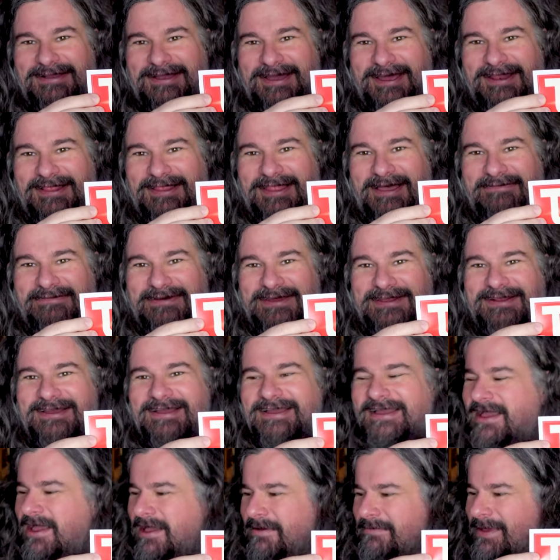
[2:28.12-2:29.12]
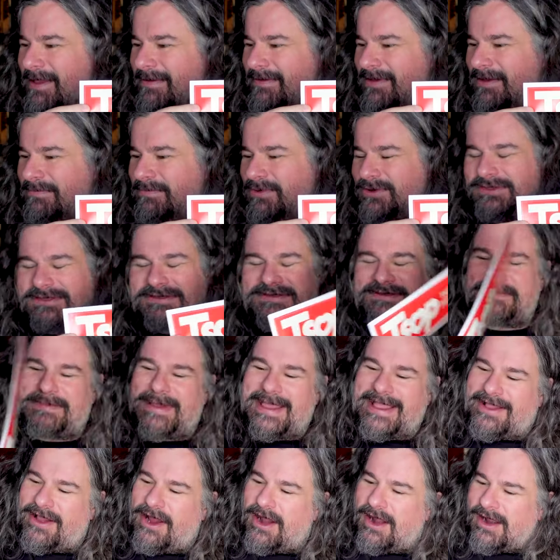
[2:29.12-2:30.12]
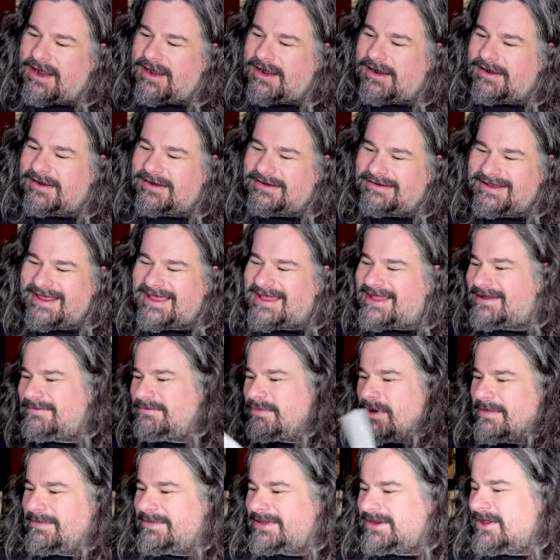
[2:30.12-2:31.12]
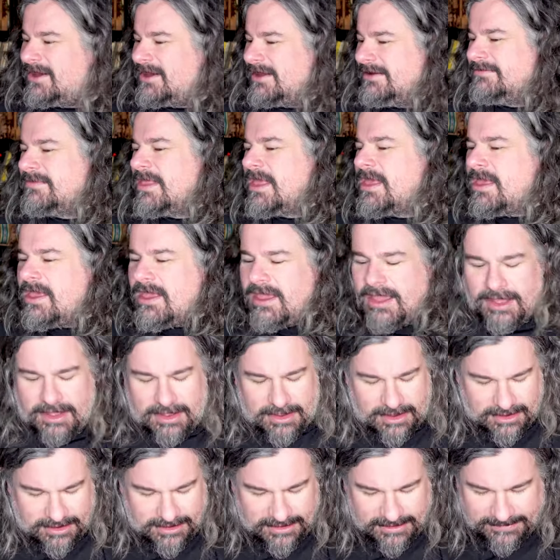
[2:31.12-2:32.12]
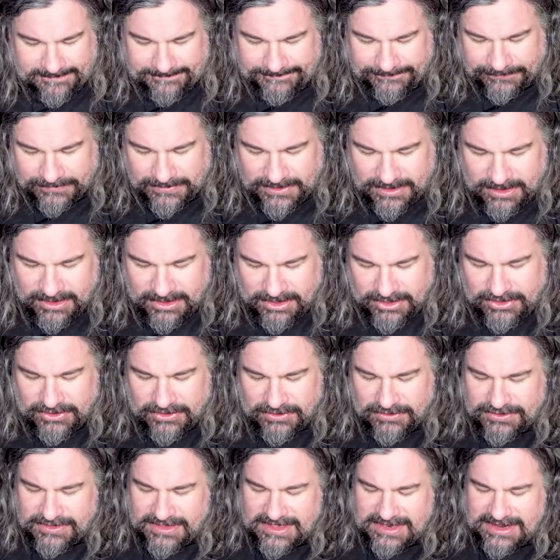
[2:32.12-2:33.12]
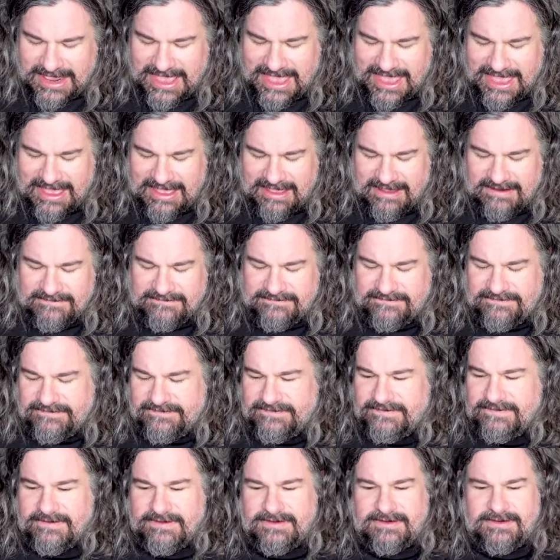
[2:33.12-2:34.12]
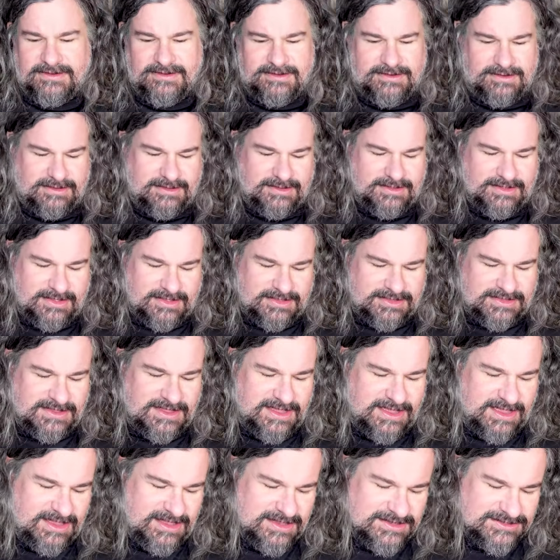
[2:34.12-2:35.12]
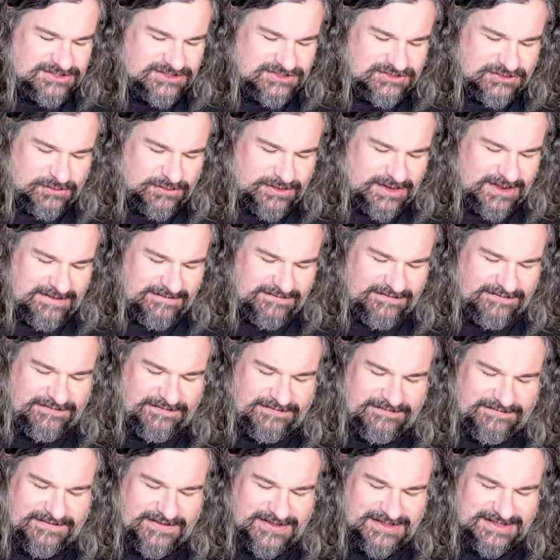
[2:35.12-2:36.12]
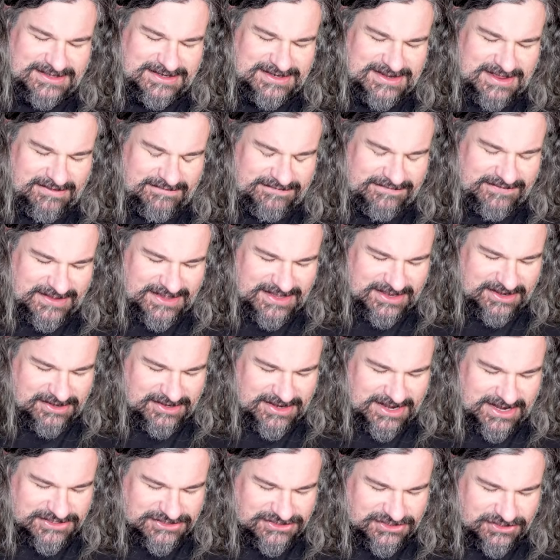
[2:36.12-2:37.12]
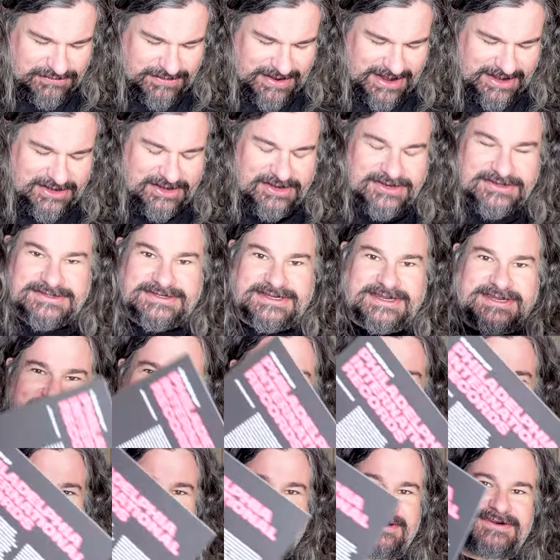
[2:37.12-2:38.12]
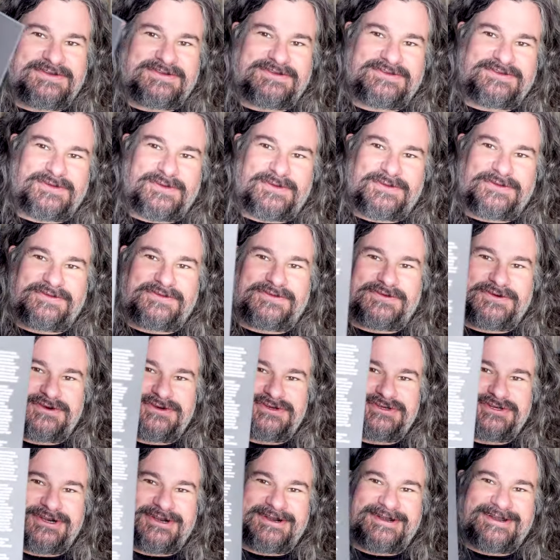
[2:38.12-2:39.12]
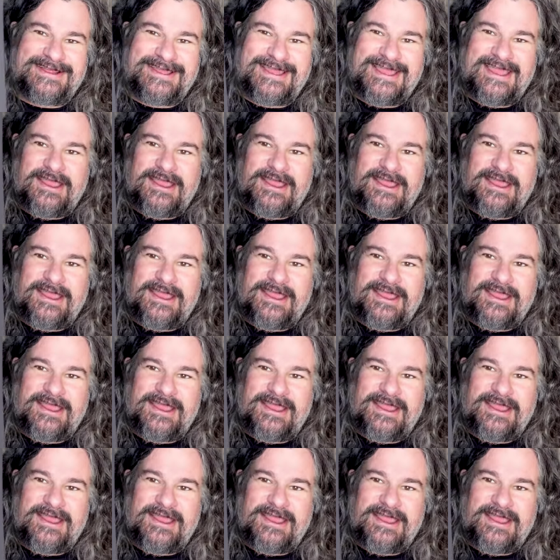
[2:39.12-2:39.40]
Gotta love it. Maybe I'll put this on my car. Eh, probably not. You then have The Story of Philadelphia International Records, Dear Soul Searcher,